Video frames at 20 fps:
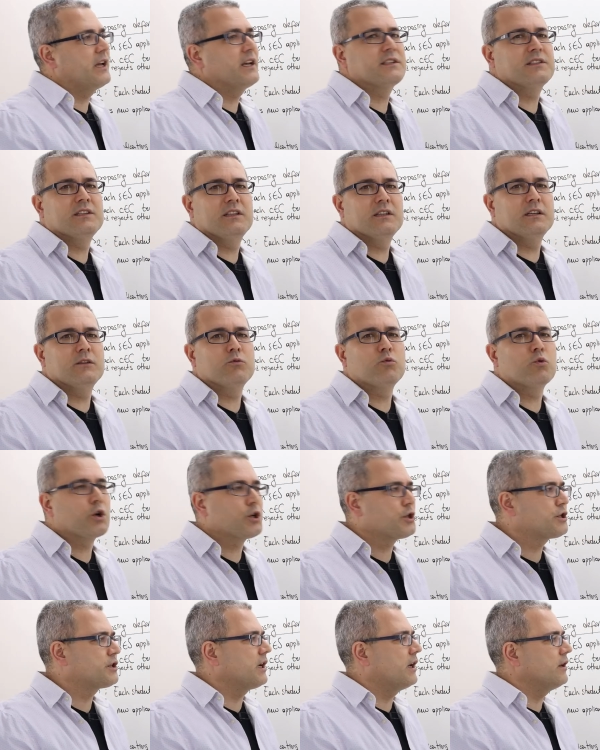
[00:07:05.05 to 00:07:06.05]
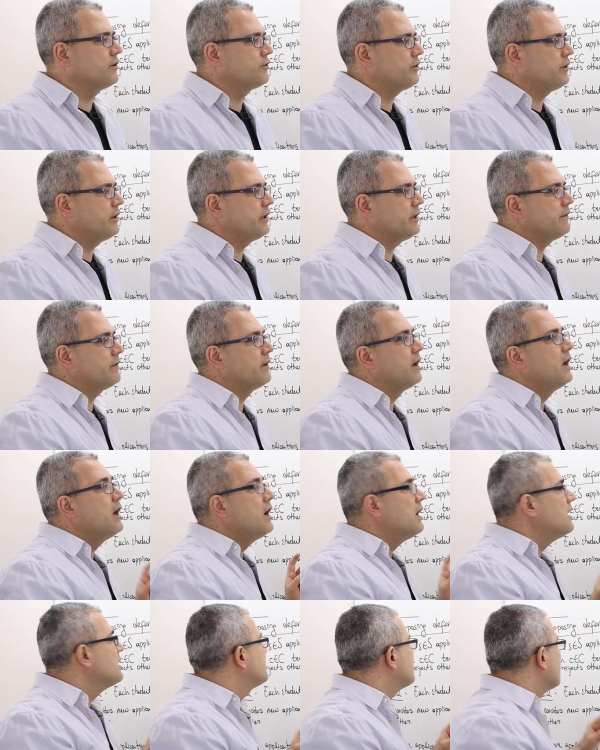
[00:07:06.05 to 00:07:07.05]
as the worst alternative.
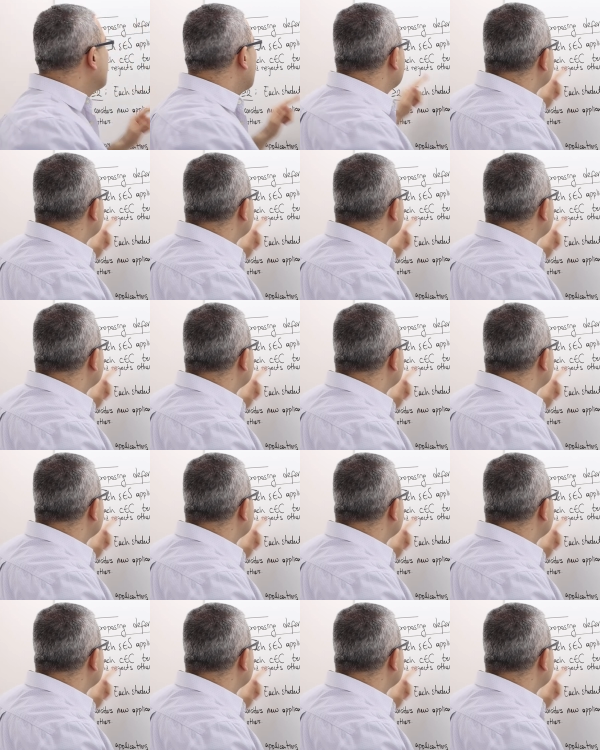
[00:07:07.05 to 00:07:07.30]
So